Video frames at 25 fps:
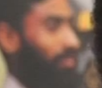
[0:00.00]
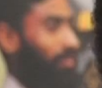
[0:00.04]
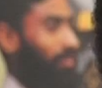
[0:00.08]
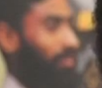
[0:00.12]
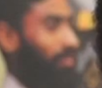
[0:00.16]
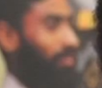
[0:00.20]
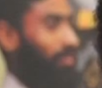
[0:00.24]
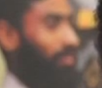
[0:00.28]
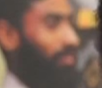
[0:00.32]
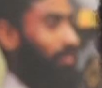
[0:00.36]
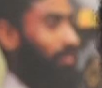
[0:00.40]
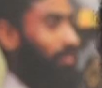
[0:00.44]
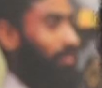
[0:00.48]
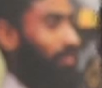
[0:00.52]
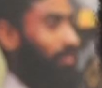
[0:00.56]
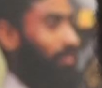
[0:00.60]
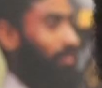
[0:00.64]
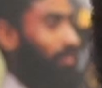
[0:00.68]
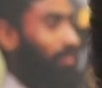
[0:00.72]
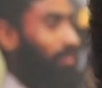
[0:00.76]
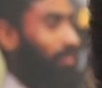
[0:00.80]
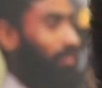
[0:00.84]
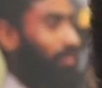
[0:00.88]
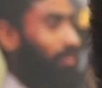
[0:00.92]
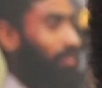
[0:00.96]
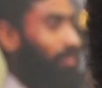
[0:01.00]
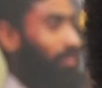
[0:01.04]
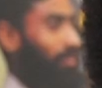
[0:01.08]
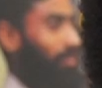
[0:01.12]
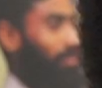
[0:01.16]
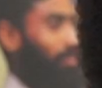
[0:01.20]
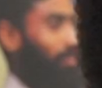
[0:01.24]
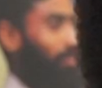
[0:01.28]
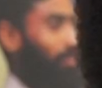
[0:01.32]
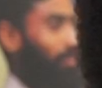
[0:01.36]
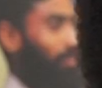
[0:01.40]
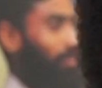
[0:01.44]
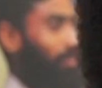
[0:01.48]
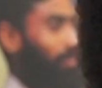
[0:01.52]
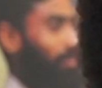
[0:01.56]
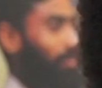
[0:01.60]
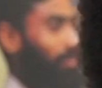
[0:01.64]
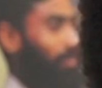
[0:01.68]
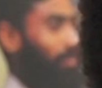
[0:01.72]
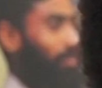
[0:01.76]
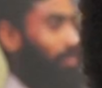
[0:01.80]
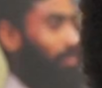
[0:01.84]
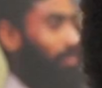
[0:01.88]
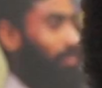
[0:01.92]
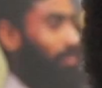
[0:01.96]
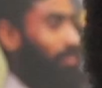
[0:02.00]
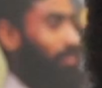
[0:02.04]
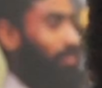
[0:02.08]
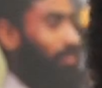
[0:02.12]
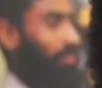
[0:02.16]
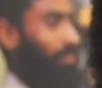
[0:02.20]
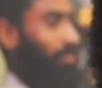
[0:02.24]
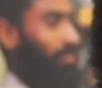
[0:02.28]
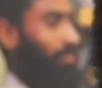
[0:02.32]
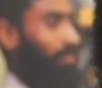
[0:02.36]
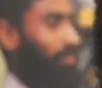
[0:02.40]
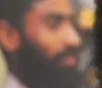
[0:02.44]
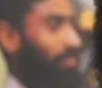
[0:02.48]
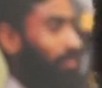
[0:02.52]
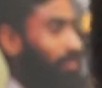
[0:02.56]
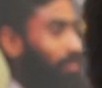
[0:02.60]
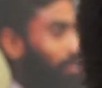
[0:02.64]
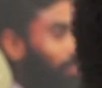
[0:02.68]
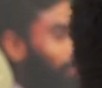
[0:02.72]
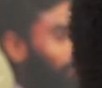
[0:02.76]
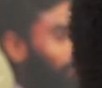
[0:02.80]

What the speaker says: (not speaking)